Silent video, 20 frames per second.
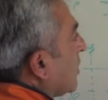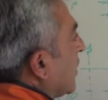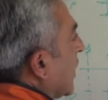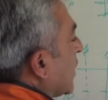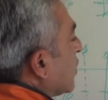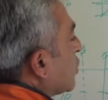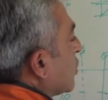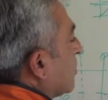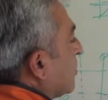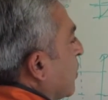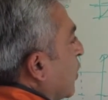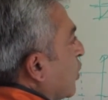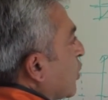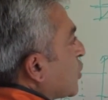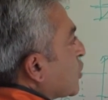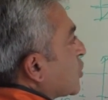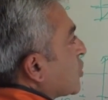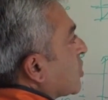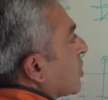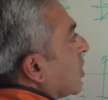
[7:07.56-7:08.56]
then to
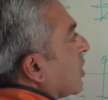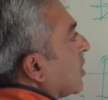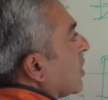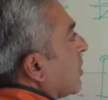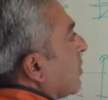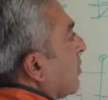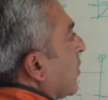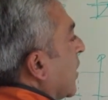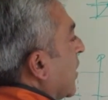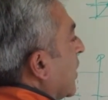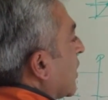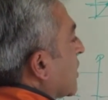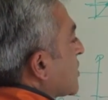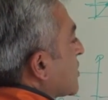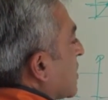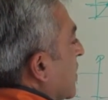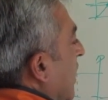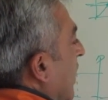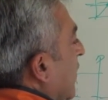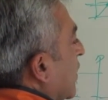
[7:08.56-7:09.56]
push players
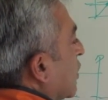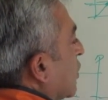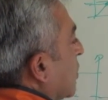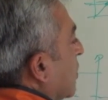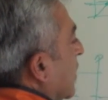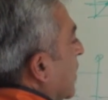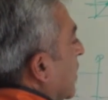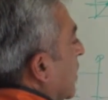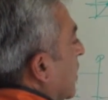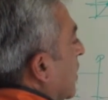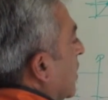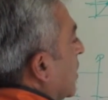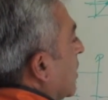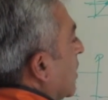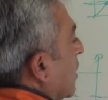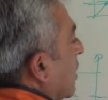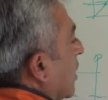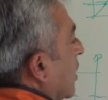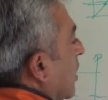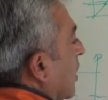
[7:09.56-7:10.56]
like Twitter
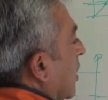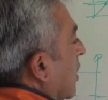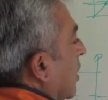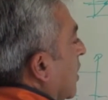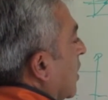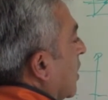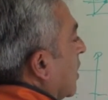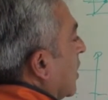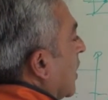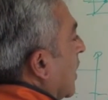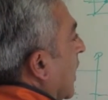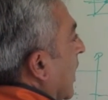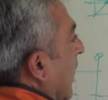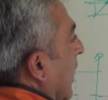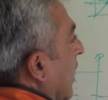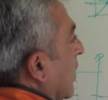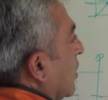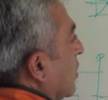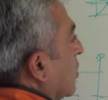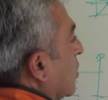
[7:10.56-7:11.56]

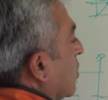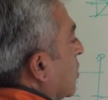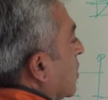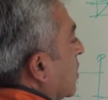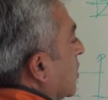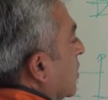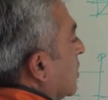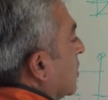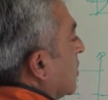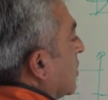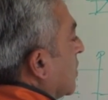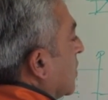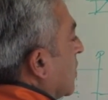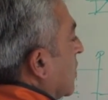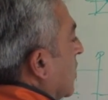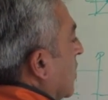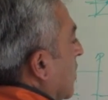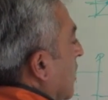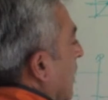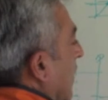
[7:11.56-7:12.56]
and Google
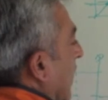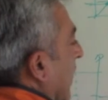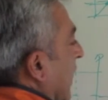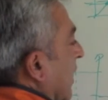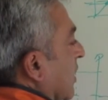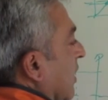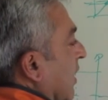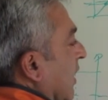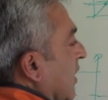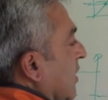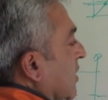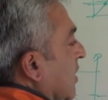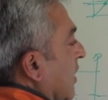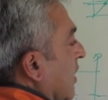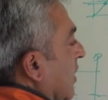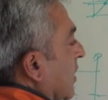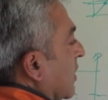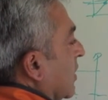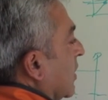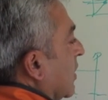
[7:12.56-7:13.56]
and
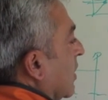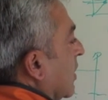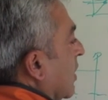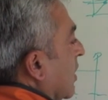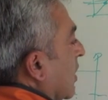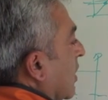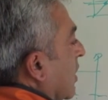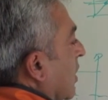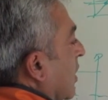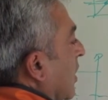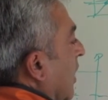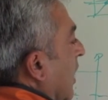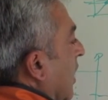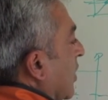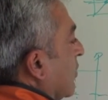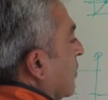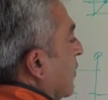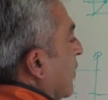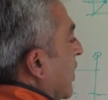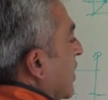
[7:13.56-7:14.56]
LinkedIn
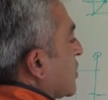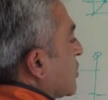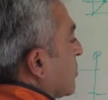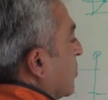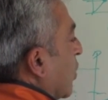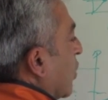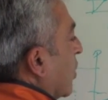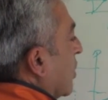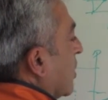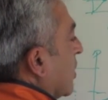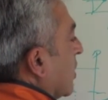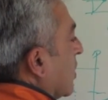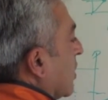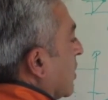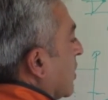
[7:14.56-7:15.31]
and Facebook